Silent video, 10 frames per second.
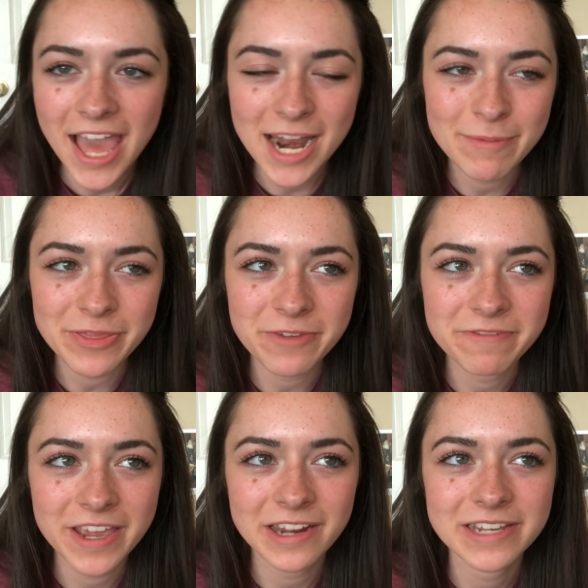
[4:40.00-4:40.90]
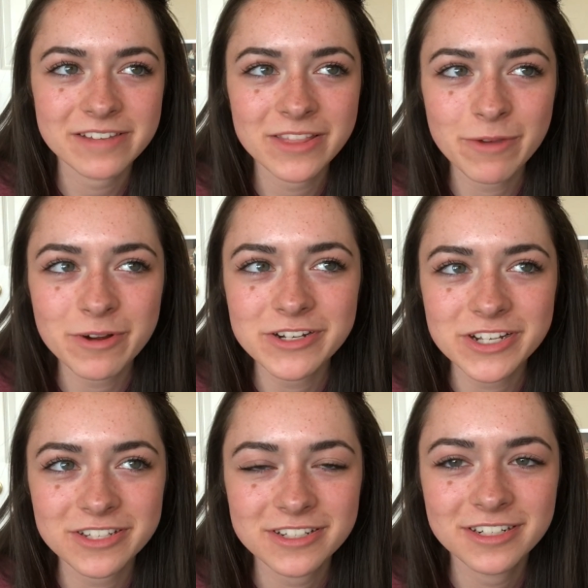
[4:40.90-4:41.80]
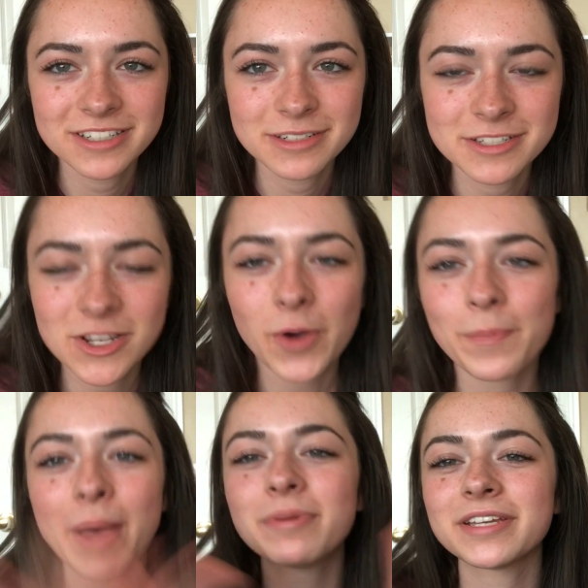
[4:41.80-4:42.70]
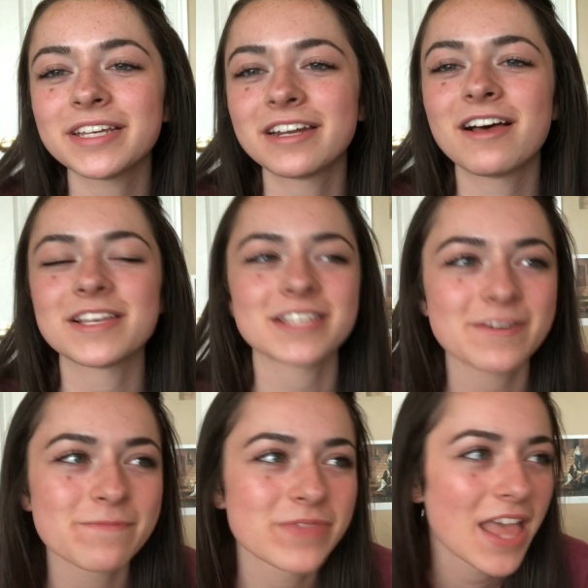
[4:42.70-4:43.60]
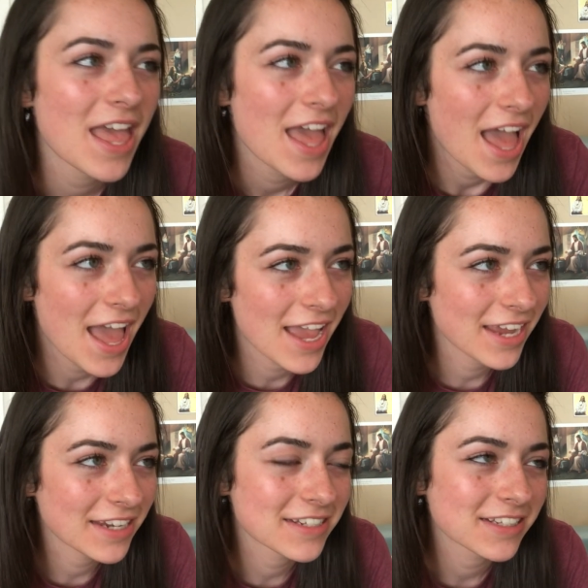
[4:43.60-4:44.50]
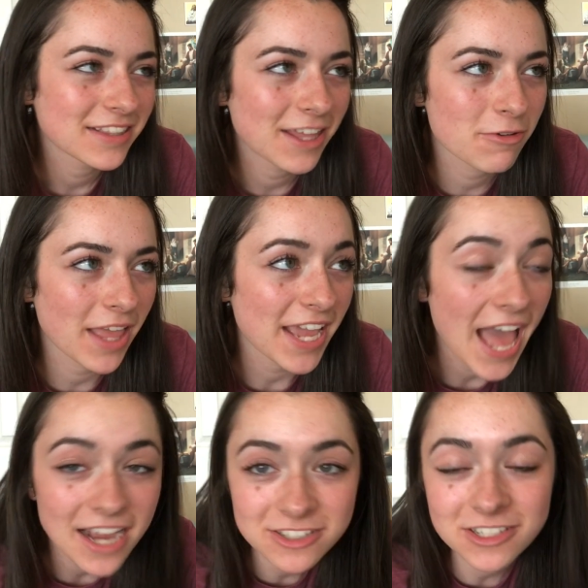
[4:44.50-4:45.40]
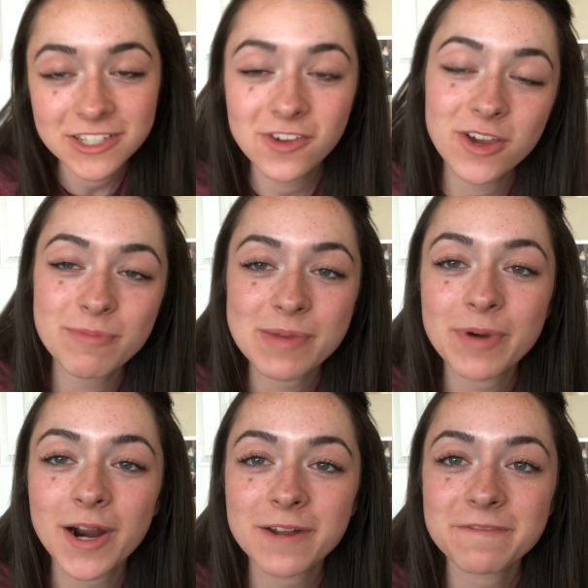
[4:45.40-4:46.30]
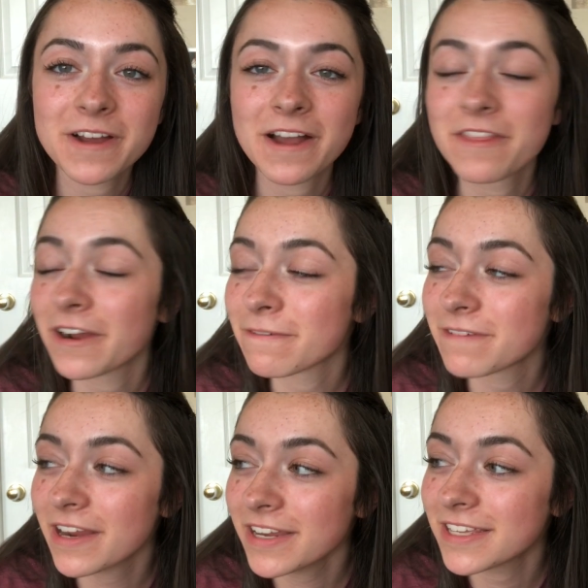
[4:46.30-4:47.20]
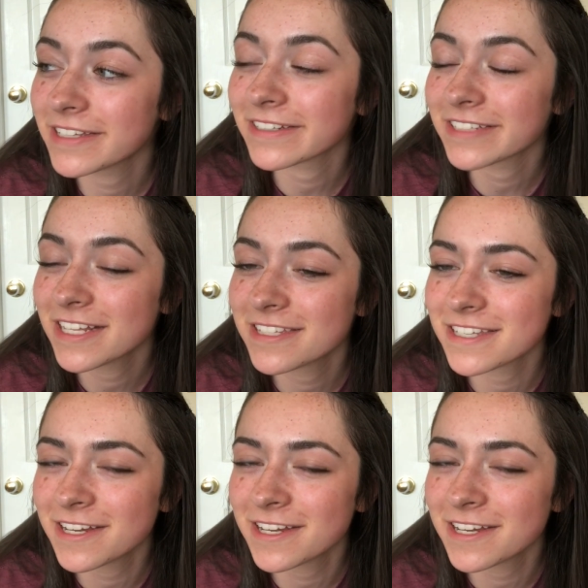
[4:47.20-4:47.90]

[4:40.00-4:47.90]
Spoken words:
And I met the fairies and they were just so bubbly and awesome. And they were like, actually, you can be part of our fairy guild, it's